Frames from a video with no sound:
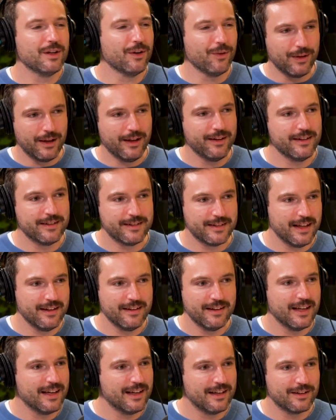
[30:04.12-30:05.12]
don't
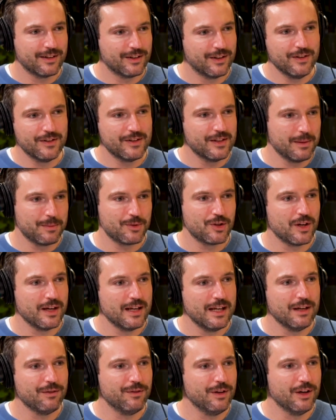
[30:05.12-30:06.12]
understand that
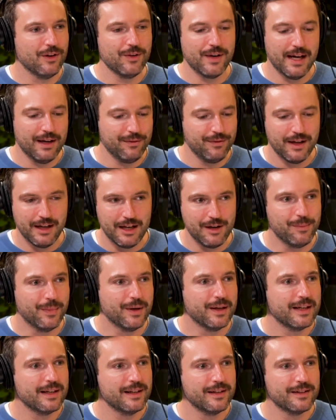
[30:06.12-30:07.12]
conceptually, if you don't have that in
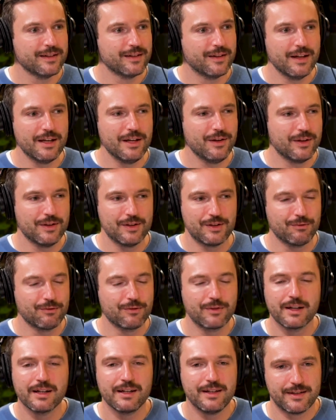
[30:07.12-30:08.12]
mind, then you can
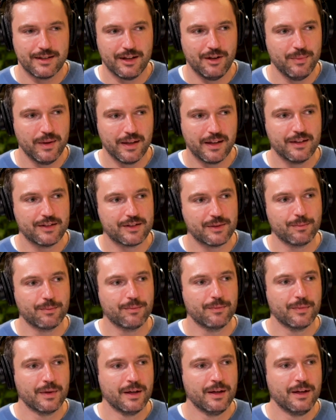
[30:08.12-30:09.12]
really start making
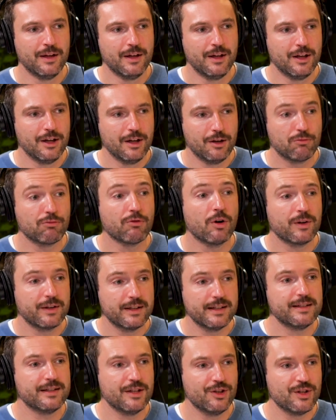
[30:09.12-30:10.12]
some wrong
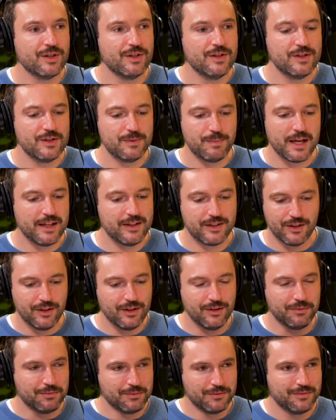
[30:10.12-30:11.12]
decisions based
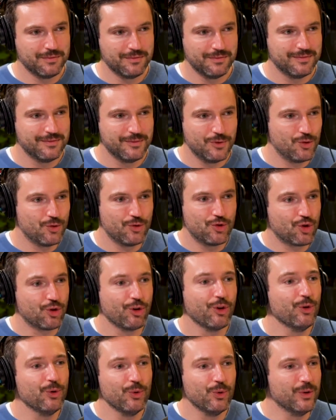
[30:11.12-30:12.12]
on
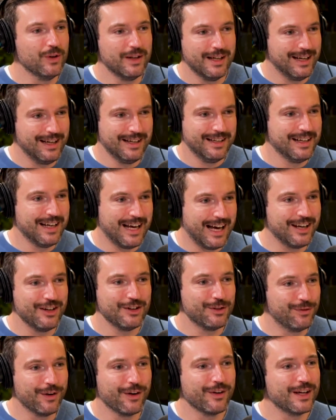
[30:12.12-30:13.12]
true
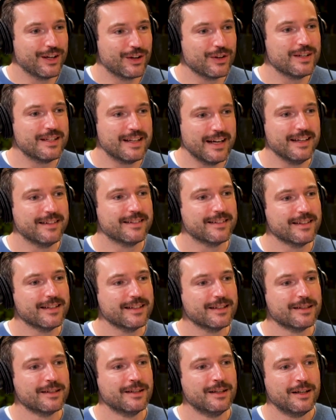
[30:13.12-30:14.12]
and very good
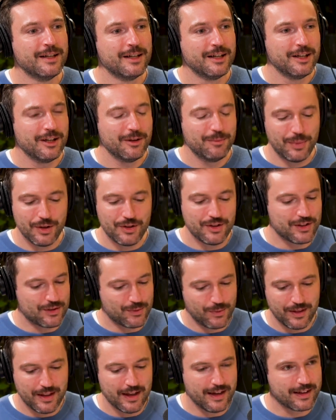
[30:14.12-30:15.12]
data, but just
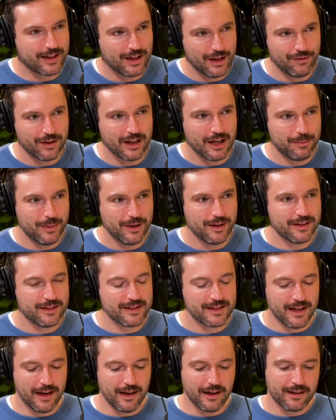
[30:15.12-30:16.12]
with that kind of gap in
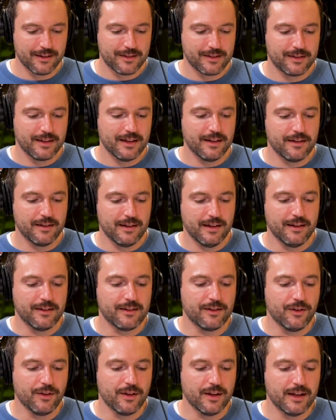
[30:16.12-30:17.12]
understanding,
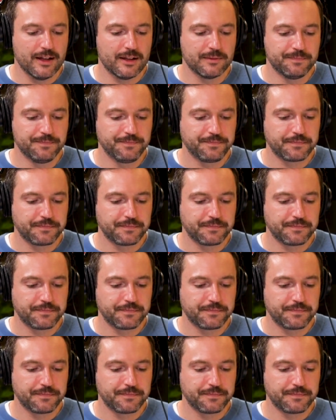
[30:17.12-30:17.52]
it's not there.